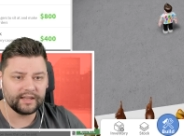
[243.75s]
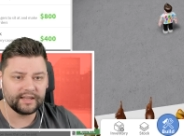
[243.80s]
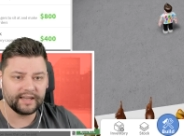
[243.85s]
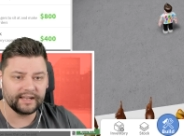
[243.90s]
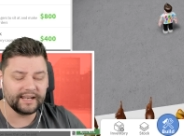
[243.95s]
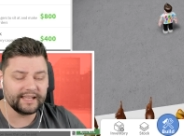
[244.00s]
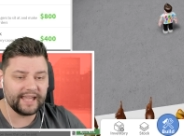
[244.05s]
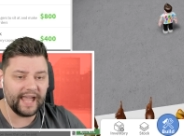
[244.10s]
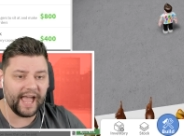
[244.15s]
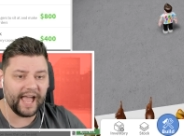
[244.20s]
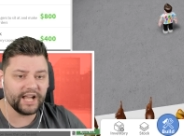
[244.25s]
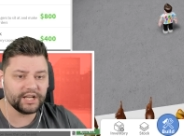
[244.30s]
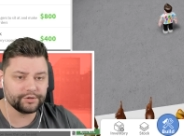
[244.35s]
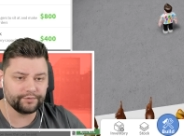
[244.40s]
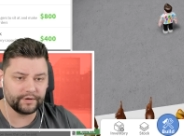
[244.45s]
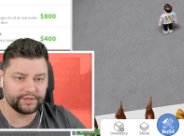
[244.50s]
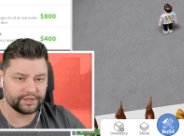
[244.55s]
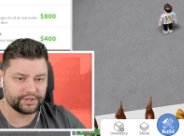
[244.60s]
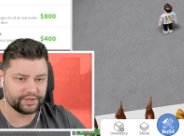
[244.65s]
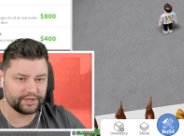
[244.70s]
Get a
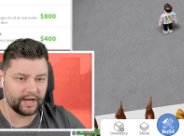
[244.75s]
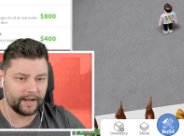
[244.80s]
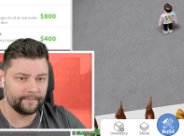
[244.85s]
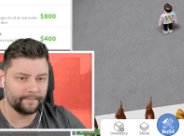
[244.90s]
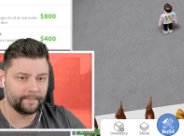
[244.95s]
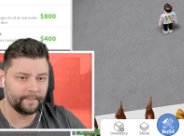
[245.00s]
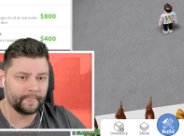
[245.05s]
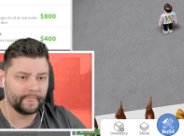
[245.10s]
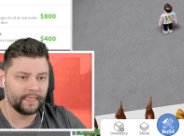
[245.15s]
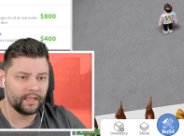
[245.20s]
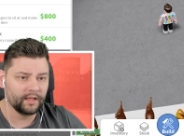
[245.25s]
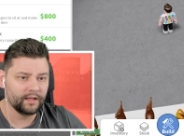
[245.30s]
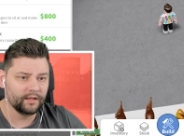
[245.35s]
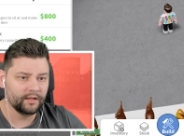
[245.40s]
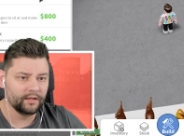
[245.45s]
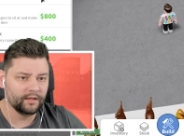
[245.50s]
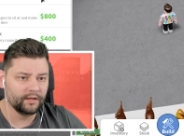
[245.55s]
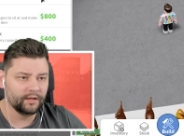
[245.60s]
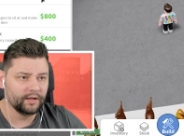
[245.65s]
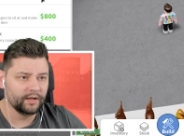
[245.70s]
cash register,
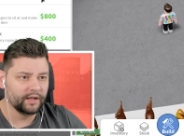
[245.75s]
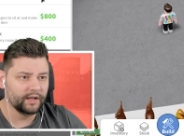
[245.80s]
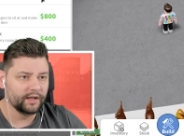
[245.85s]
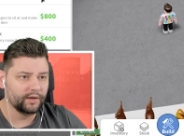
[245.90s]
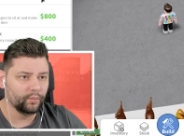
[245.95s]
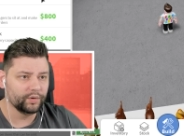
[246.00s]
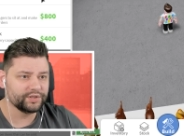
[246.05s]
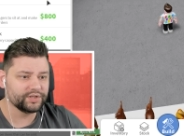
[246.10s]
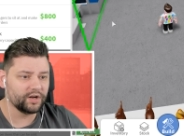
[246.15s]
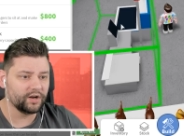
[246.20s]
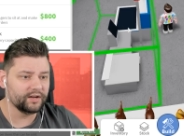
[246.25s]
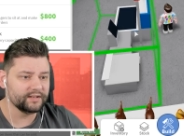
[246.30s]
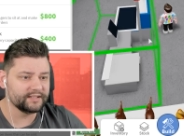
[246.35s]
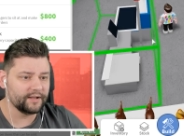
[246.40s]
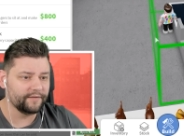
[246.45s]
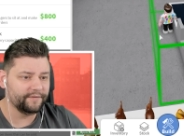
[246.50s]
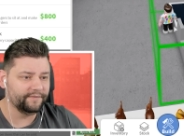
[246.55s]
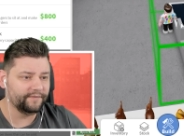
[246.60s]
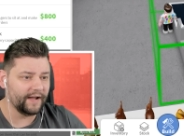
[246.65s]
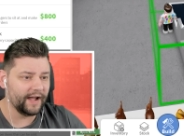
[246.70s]
which
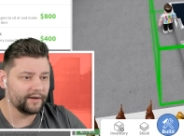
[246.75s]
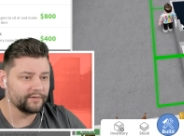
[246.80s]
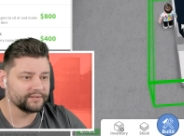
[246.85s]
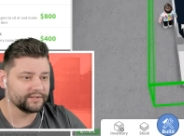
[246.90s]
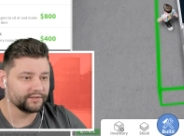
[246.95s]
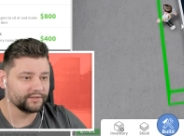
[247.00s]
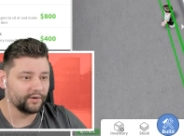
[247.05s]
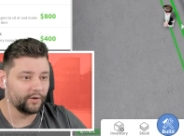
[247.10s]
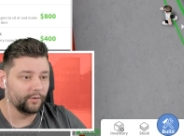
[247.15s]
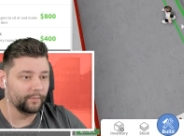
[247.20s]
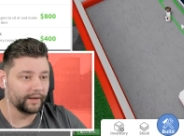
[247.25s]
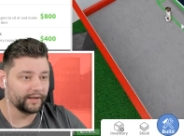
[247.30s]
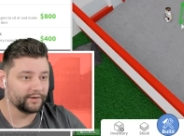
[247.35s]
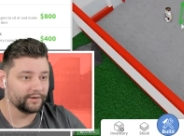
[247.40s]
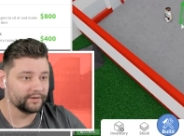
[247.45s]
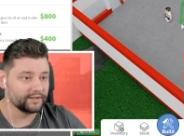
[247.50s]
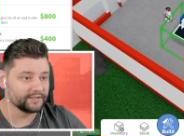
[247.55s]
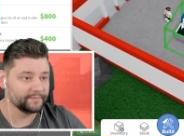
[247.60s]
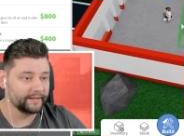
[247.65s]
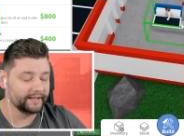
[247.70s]
costs a thousand. Oh my
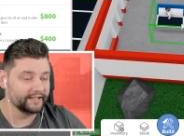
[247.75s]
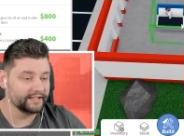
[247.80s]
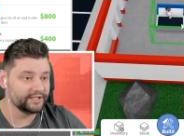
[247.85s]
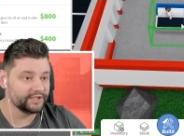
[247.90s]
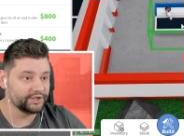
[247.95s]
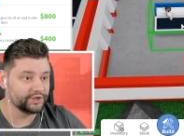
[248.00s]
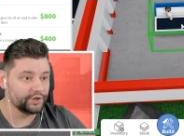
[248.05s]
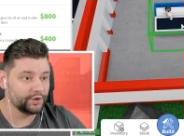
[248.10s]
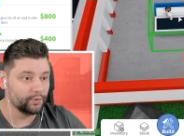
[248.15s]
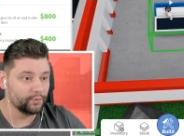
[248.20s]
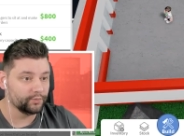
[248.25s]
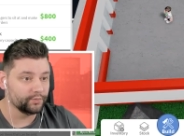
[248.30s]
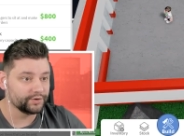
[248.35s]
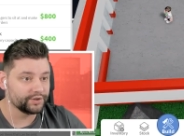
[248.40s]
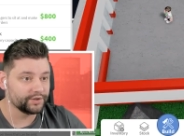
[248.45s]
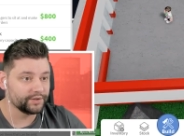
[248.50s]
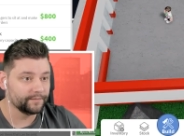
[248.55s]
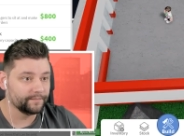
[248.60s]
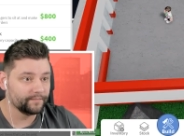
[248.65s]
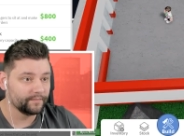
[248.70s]
goodness me, this is
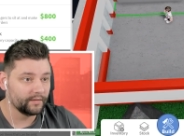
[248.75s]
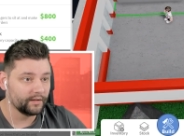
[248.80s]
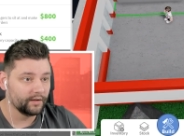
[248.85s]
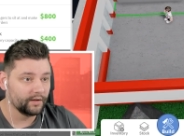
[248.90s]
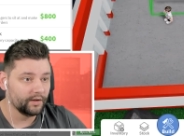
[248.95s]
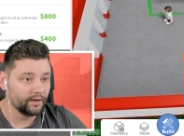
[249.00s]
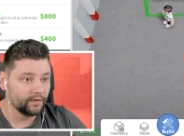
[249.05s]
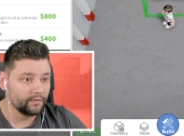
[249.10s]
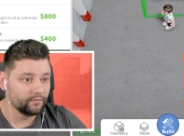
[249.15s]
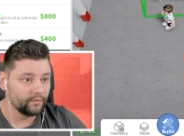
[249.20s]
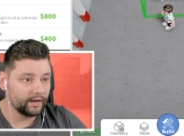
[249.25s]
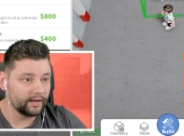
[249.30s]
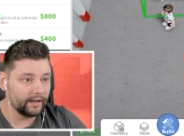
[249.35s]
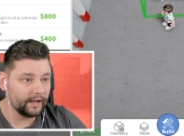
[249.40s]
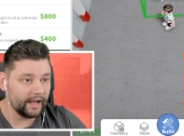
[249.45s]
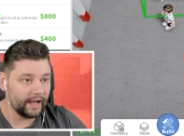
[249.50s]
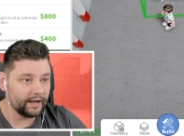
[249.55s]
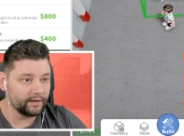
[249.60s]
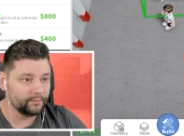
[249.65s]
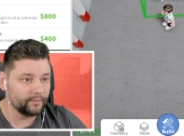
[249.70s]
huge. Right,
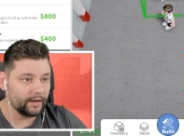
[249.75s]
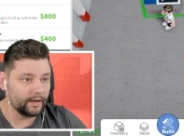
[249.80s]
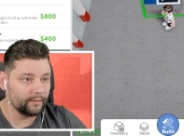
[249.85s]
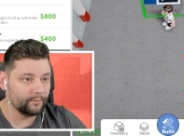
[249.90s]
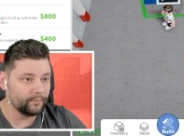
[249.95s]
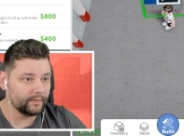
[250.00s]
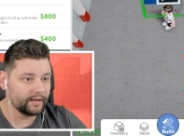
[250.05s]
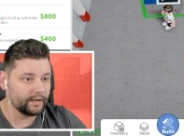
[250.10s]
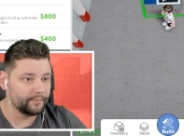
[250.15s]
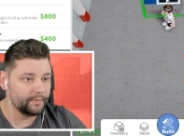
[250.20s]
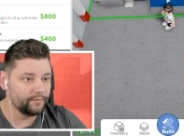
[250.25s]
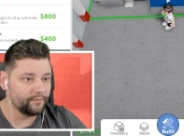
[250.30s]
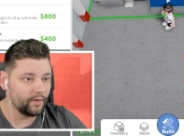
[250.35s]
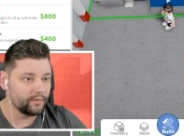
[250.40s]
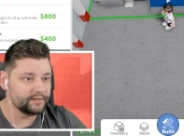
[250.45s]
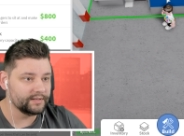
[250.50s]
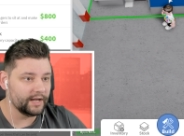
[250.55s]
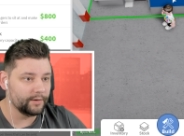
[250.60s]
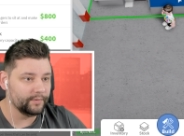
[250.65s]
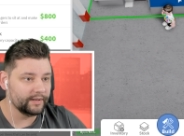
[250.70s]
how do can we
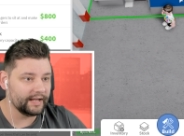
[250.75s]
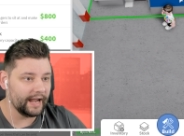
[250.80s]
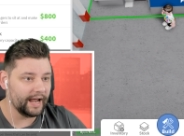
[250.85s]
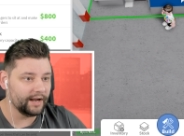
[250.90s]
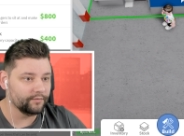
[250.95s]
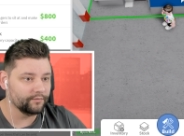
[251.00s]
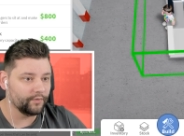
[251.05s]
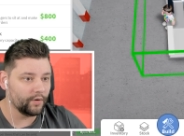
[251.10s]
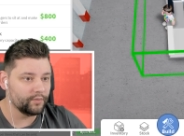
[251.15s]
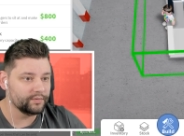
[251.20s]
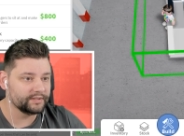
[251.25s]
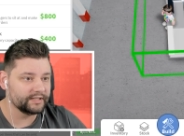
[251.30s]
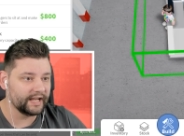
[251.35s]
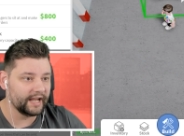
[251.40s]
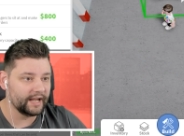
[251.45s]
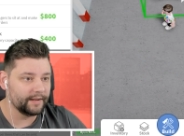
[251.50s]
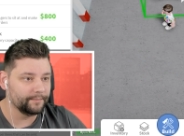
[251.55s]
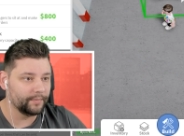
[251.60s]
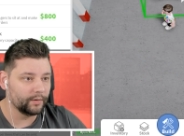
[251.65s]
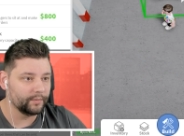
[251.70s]
rotate? We can
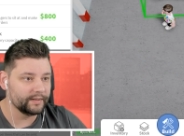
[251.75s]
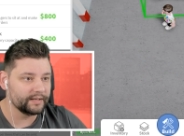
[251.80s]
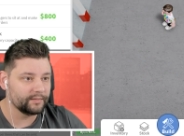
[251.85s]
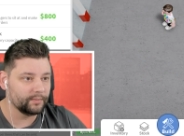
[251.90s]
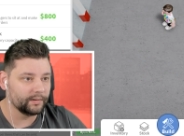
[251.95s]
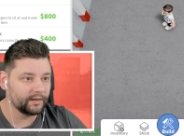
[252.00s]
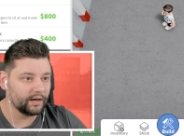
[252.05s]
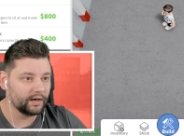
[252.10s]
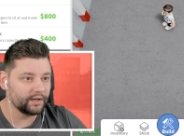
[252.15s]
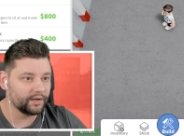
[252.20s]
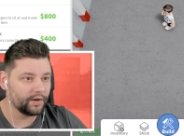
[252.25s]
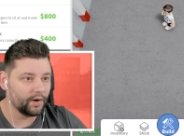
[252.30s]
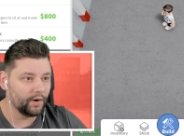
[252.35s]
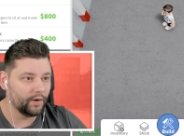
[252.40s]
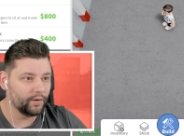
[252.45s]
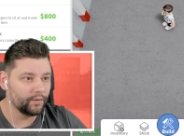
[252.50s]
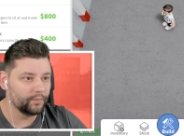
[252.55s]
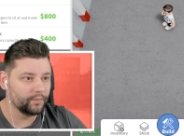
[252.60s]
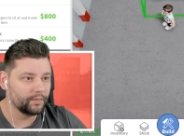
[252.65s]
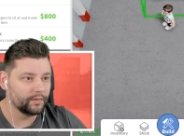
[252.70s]
rotate, but we, we've got to
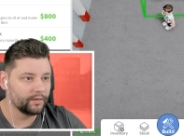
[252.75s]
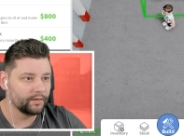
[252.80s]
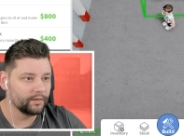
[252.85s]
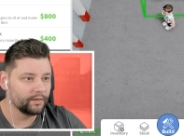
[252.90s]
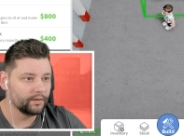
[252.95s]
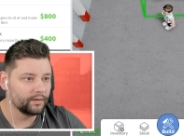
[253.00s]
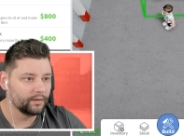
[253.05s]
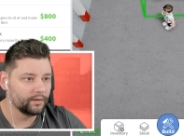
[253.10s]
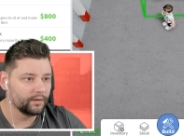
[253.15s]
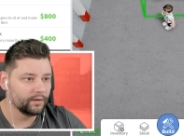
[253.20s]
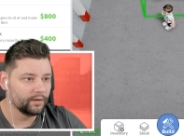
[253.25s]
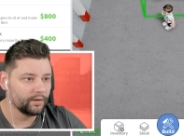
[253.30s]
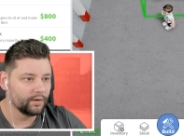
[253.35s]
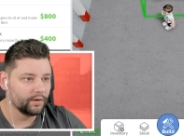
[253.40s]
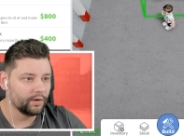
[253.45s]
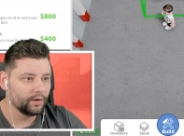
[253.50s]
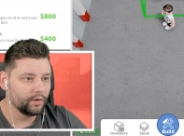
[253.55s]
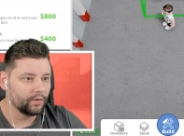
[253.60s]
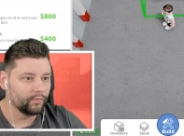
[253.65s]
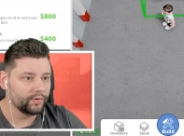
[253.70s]
go...
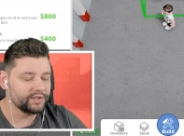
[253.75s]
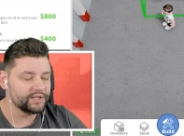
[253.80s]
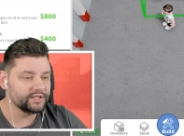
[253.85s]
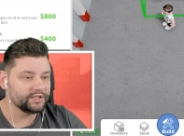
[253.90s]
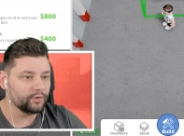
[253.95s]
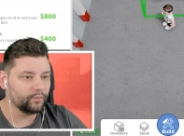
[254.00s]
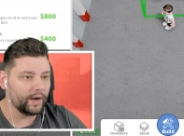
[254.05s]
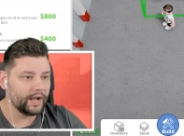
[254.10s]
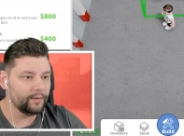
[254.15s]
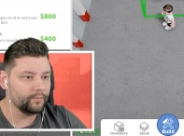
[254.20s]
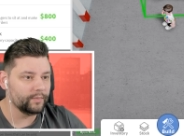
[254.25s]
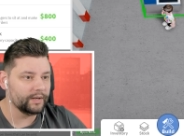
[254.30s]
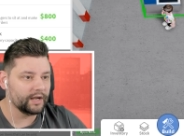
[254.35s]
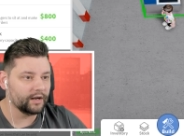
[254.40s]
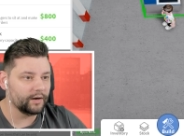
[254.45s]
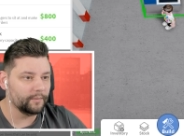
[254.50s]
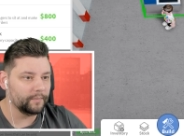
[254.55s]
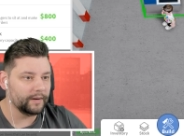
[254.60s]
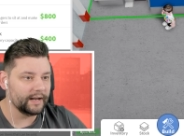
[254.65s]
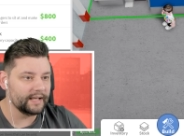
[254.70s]
Which is the way we
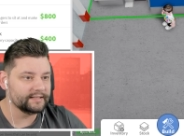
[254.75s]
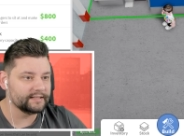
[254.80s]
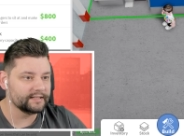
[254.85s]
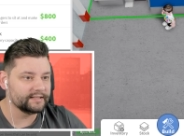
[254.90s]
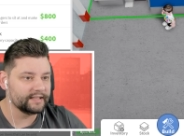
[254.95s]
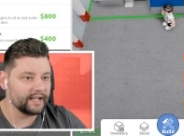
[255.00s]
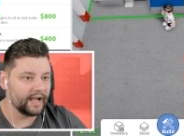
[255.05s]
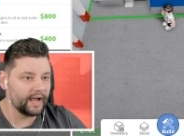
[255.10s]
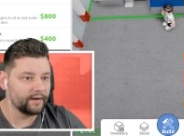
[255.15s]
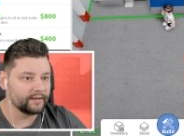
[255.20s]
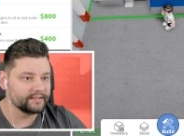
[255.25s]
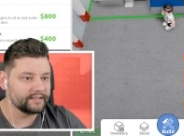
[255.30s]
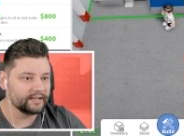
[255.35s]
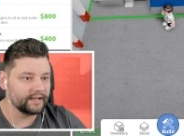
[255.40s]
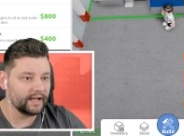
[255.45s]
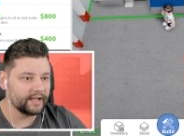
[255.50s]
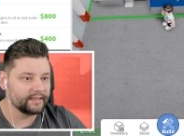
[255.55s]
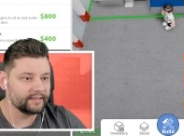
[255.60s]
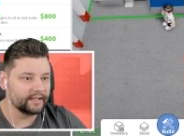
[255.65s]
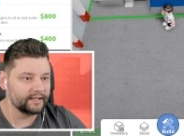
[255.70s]
kind of place this down? Is
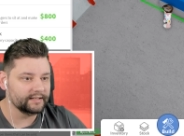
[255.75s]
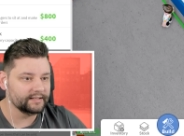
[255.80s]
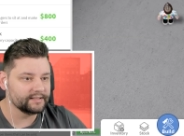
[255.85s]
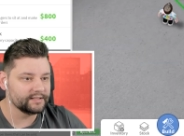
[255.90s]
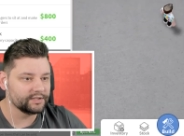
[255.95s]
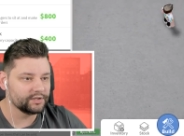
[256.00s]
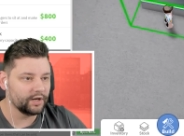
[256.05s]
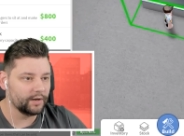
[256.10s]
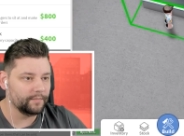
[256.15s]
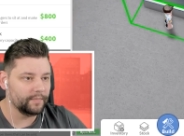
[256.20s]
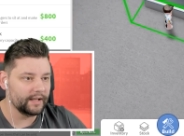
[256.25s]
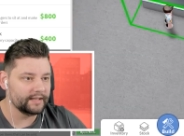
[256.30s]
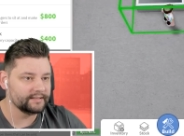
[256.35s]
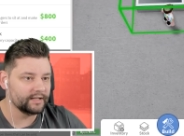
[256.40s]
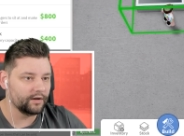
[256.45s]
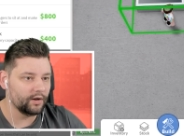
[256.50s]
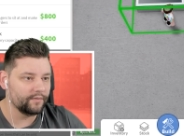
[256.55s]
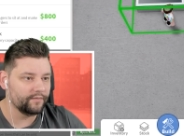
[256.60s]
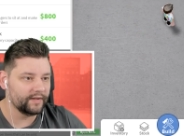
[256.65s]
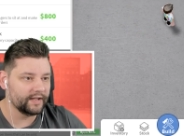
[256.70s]
it like this? Should I
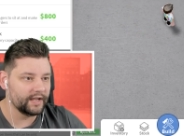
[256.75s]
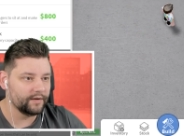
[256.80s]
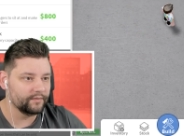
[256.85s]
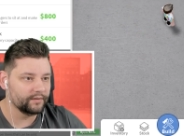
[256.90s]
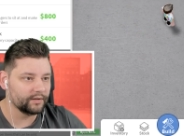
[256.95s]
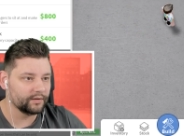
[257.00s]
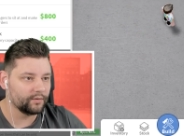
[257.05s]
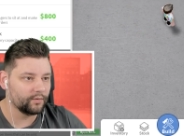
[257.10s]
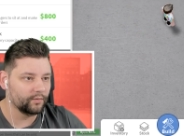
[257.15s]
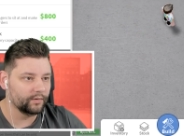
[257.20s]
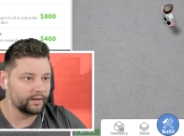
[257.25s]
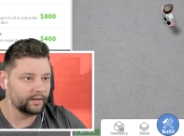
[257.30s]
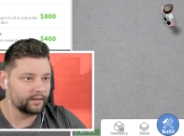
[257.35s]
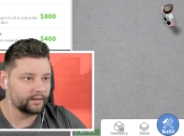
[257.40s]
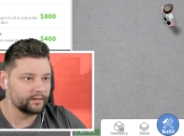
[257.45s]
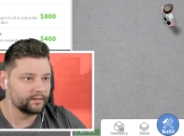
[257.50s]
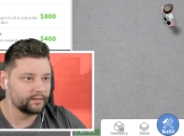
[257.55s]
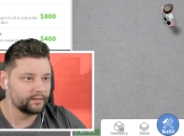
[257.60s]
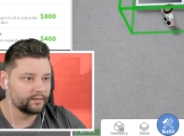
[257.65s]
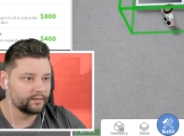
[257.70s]
place it over here in the corner?